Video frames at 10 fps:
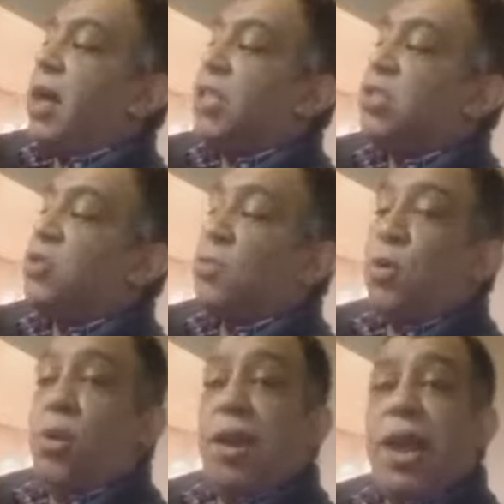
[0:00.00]

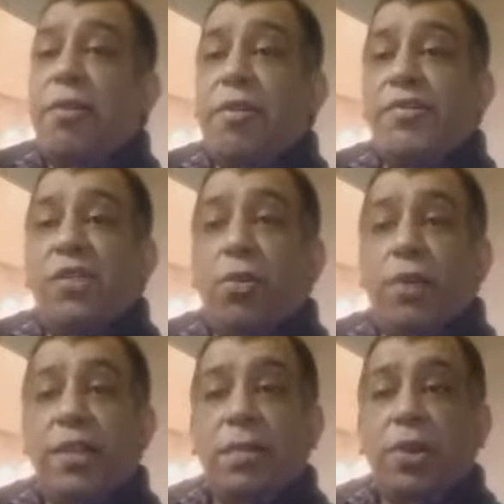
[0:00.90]
small layer of salt
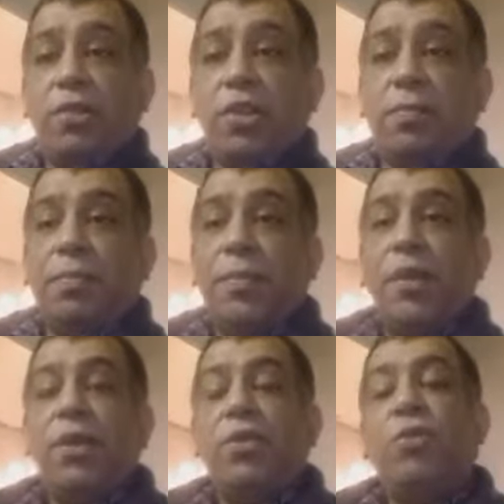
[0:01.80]
in the bottom.
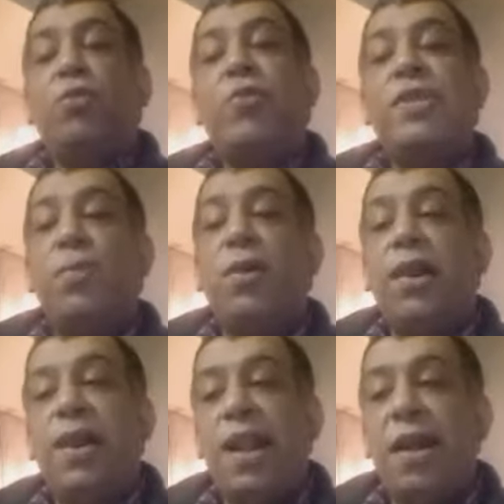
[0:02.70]
You always want a
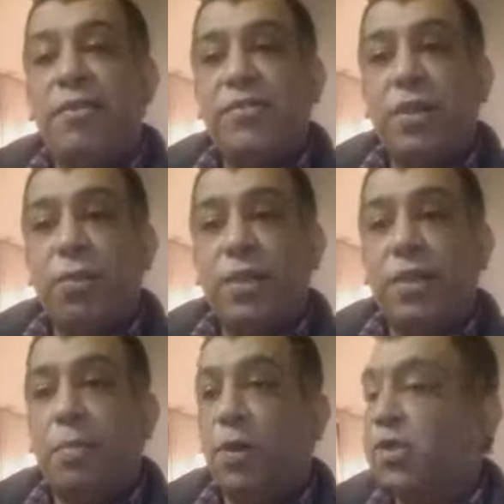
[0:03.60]
layer of salt in the
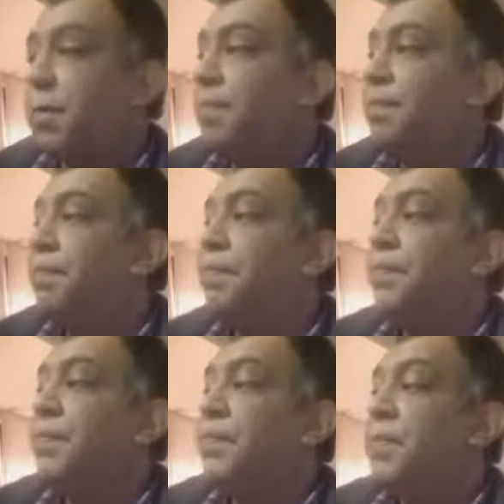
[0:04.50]
bottom.
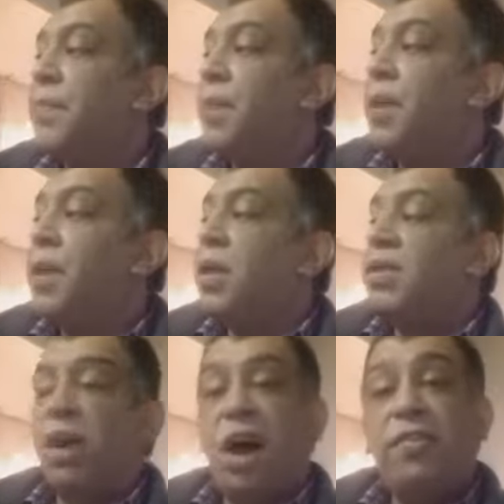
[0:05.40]

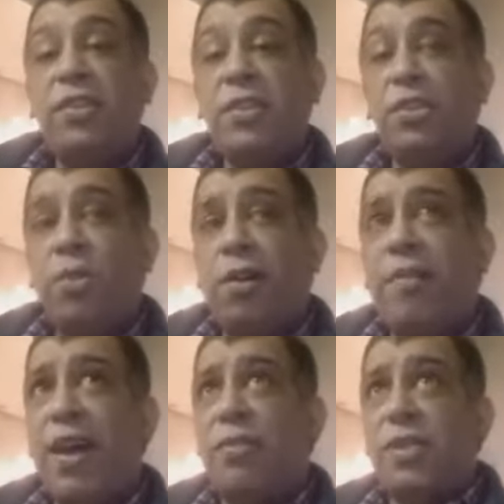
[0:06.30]
So after the 12
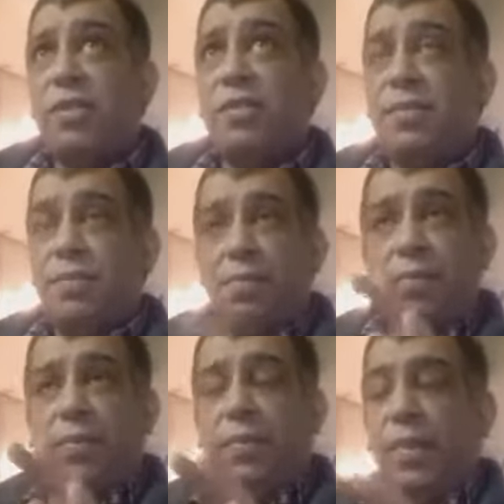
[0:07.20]
hours,
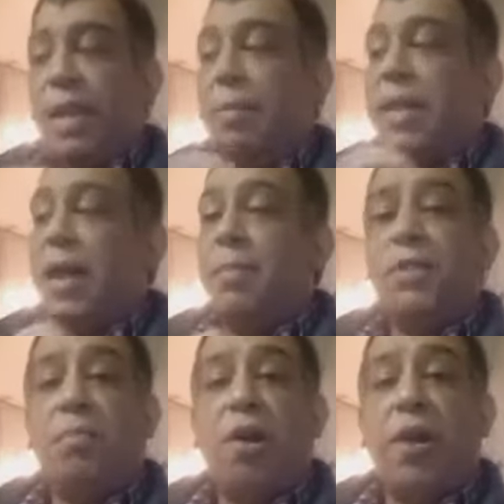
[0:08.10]
it becomes a
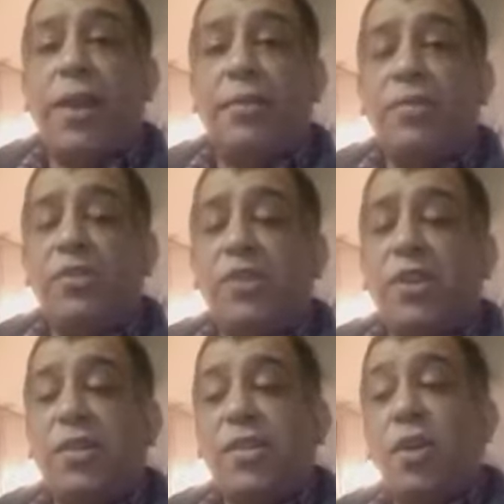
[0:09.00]
brine. So
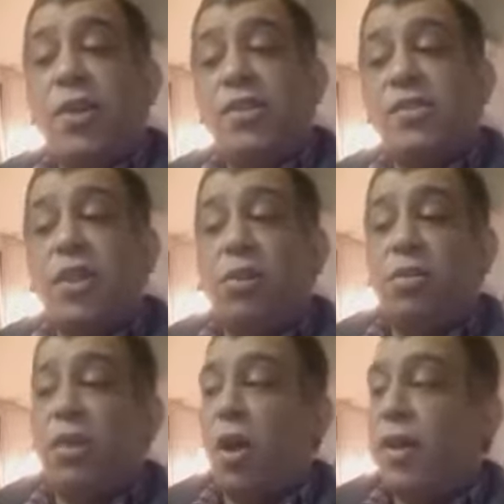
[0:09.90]
it's neither salt,
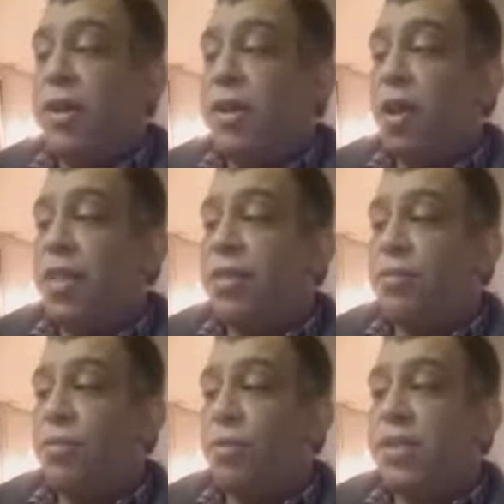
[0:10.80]
neither
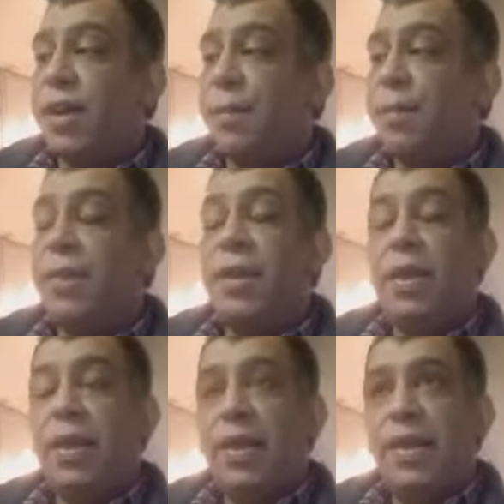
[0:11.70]
water.
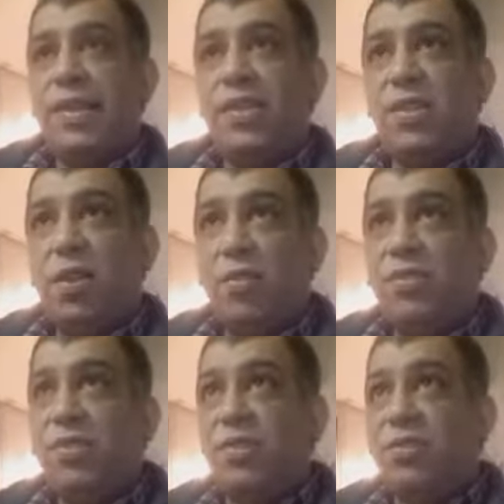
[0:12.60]
It's a
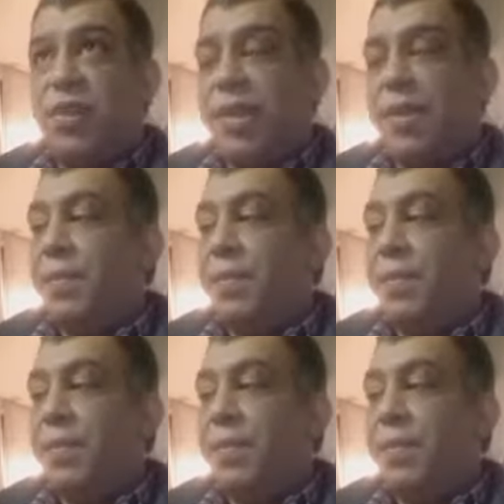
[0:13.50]
concentrate.